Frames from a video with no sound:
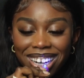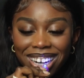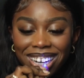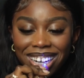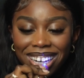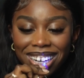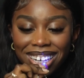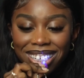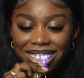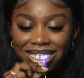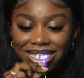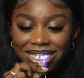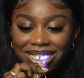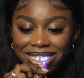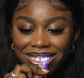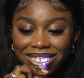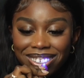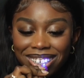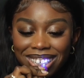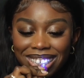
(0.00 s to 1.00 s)
Uh, if
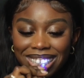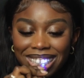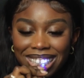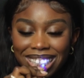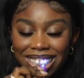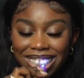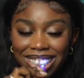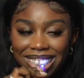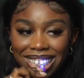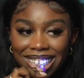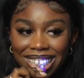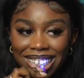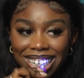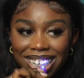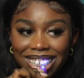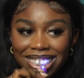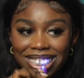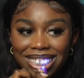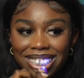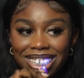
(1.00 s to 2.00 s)
you want one to
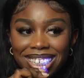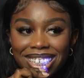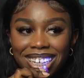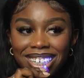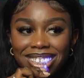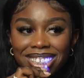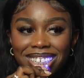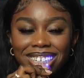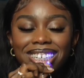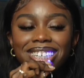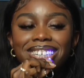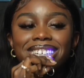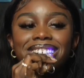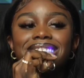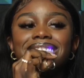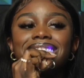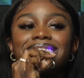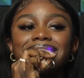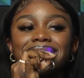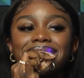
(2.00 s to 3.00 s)
last for a long time, here you
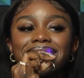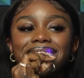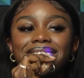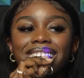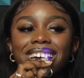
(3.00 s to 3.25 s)
can tilt your head